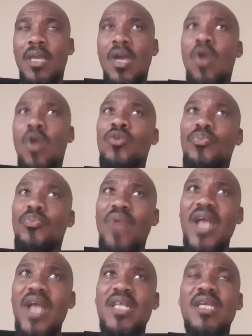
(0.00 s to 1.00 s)
on a
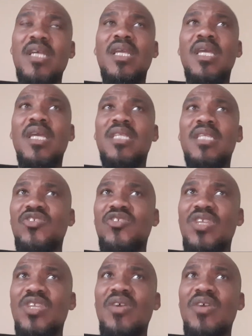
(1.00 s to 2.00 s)
product that
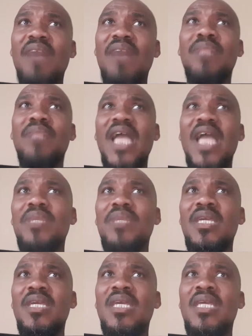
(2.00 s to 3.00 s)
still have black
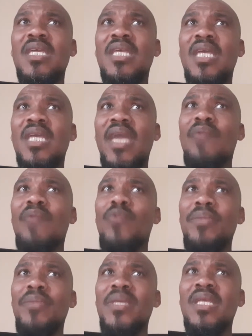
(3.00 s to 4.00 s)
men and
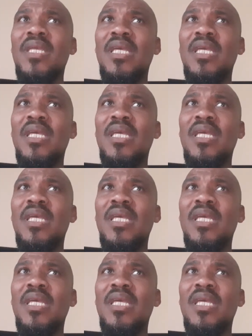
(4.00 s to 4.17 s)
women